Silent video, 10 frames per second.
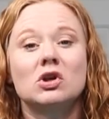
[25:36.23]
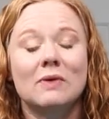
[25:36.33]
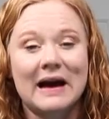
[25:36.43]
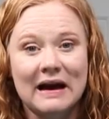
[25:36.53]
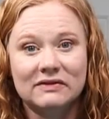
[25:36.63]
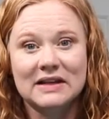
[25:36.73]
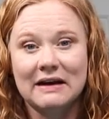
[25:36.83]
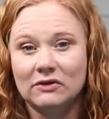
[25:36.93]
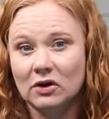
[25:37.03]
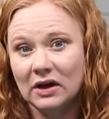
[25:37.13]
You have to
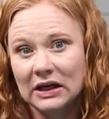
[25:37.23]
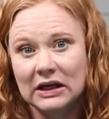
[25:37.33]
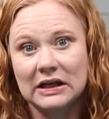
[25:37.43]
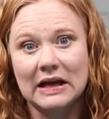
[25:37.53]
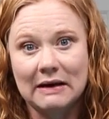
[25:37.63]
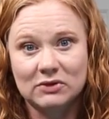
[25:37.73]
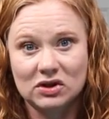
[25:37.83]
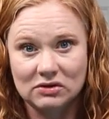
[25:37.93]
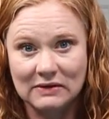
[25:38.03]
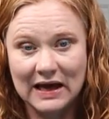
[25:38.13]
have the Cricut Heat app
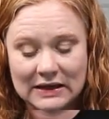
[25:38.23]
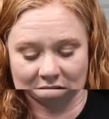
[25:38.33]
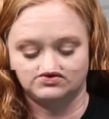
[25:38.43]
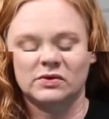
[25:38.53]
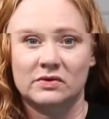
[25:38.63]
to do that.